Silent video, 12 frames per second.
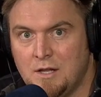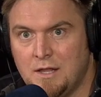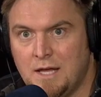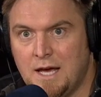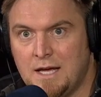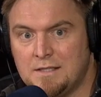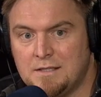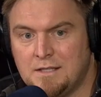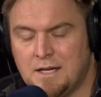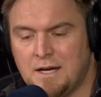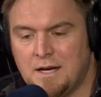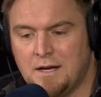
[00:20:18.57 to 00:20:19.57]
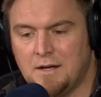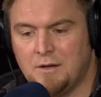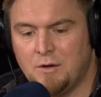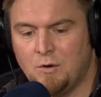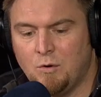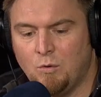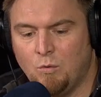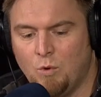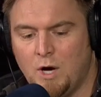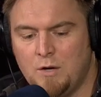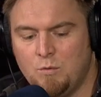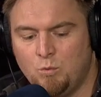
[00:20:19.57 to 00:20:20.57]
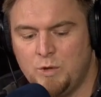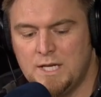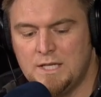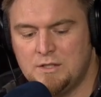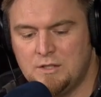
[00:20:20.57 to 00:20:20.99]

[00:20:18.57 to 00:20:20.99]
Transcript: that what we